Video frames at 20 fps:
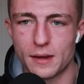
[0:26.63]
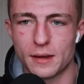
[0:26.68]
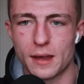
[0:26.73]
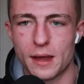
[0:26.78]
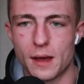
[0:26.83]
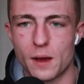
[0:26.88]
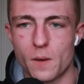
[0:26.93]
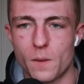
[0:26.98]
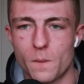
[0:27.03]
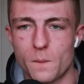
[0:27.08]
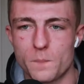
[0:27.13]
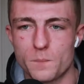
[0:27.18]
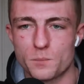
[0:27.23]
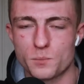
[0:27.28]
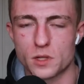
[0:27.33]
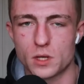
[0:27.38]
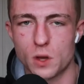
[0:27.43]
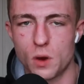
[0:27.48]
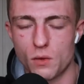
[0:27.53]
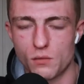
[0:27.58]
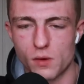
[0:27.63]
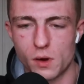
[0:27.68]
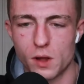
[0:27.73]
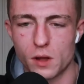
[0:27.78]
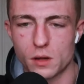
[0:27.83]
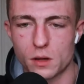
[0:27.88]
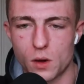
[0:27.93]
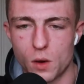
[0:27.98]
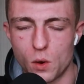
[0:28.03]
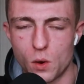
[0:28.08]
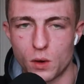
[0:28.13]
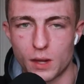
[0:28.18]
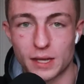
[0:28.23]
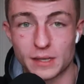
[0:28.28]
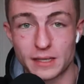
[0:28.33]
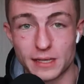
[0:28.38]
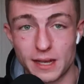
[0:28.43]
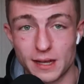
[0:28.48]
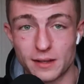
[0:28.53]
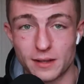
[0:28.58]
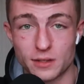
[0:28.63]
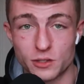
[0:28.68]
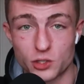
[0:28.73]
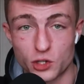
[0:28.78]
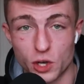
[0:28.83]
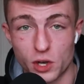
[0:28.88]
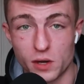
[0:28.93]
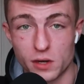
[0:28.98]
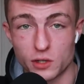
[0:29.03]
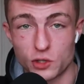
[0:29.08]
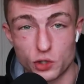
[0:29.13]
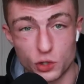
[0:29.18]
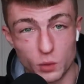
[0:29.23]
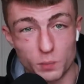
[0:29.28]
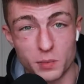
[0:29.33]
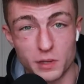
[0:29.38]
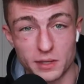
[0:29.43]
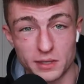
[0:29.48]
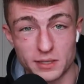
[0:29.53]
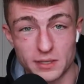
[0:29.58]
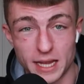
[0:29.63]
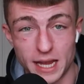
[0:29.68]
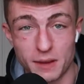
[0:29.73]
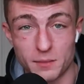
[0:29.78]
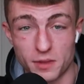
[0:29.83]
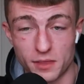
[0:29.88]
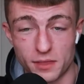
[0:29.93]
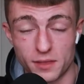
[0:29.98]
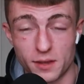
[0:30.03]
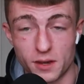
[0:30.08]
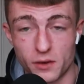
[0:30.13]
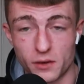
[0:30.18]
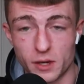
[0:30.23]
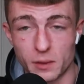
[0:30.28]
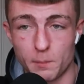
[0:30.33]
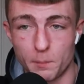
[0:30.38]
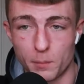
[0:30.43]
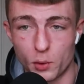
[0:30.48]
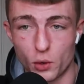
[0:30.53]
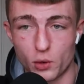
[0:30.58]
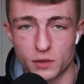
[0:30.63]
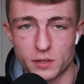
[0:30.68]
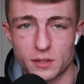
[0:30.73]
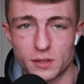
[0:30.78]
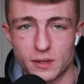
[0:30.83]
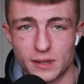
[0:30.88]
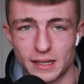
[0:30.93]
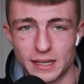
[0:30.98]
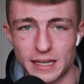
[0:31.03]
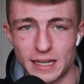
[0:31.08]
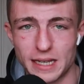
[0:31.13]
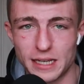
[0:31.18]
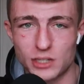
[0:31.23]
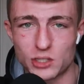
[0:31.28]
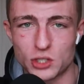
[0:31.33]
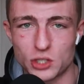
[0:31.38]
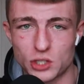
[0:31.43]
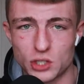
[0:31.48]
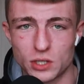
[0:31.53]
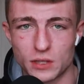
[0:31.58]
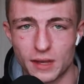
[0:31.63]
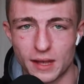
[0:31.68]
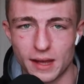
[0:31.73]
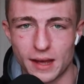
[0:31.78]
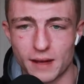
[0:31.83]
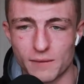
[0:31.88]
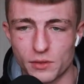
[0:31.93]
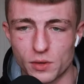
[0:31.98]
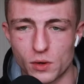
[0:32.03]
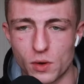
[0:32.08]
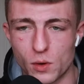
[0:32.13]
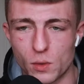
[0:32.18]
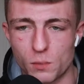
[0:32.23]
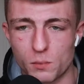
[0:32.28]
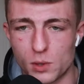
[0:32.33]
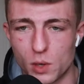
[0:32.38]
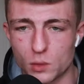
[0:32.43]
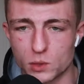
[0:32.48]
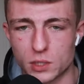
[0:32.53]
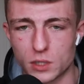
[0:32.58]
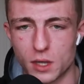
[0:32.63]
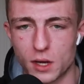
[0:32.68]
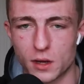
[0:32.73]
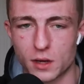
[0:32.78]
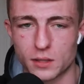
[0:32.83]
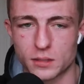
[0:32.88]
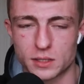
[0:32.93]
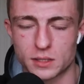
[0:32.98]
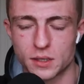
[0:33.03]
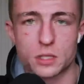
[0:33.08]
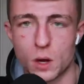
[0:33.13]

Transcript: Now, the overall goal at the end of the journey should be the same in theory, but each have their own pros and cons.